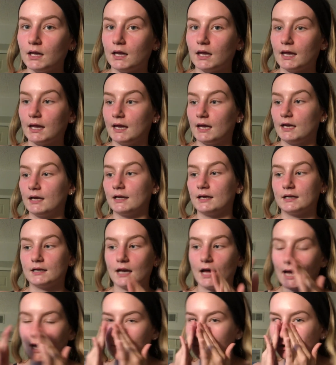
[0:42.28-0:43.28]
and
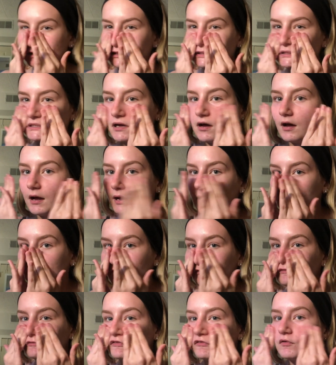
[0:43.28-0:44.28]
I put this on
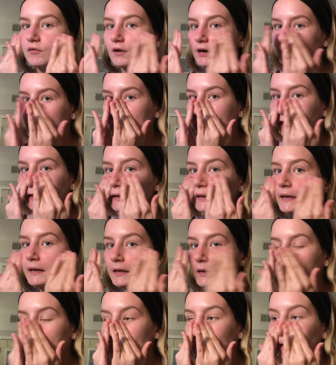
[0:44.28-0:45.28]
before
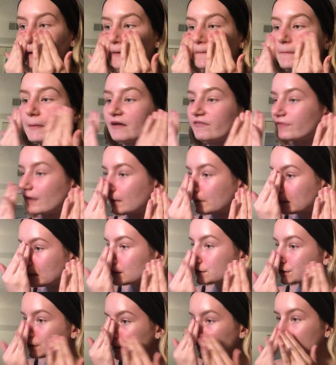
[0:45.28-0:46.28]
my
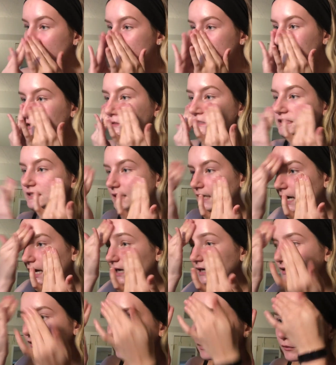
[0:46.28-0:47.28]
foundation just to
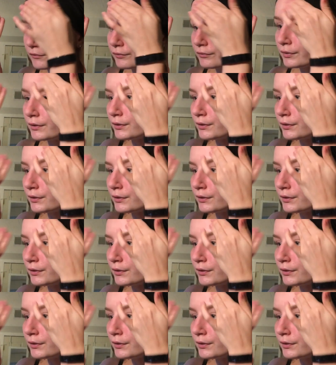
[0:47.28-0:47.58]
kind of